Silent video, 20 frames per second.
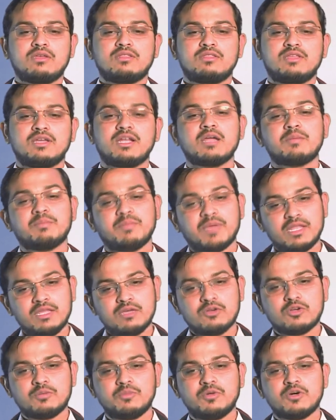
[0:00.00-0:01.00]
There are many
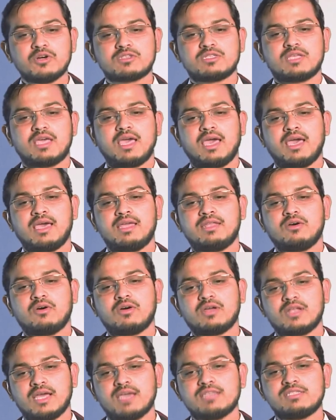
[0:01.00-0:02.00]
good books and
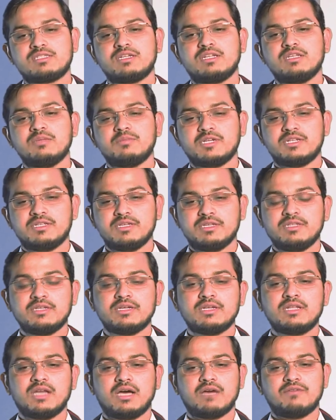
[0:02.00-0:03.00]
online study
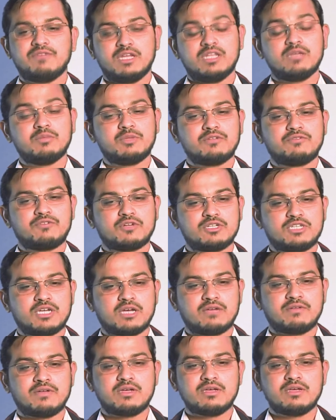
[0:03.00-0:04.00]
material available for
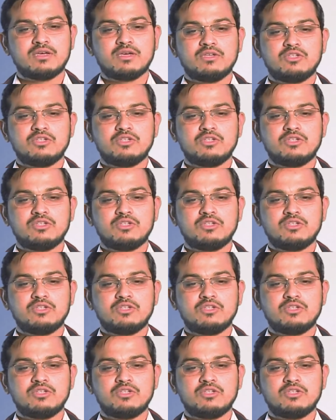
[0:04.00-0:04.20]
Java.